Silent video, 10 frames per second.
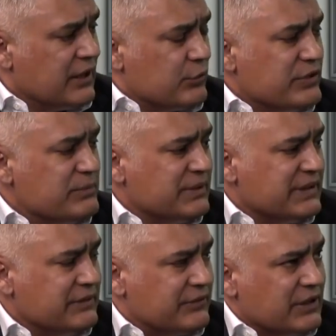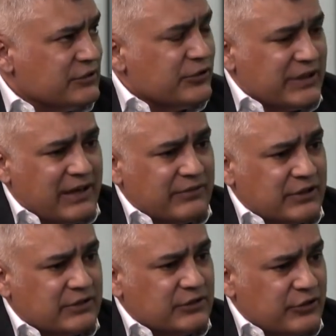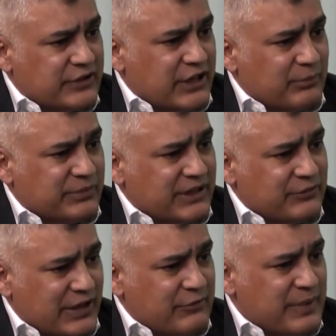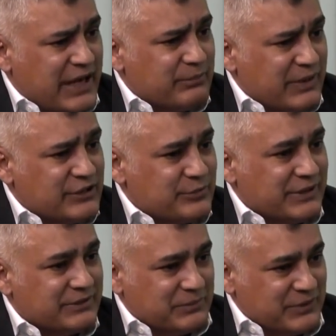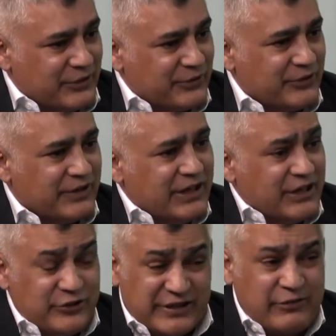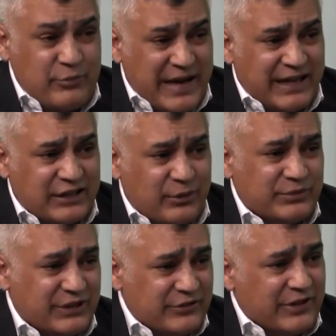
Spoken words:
We believe that you can have a good company if you have bad management, no good. You can have a bad company if you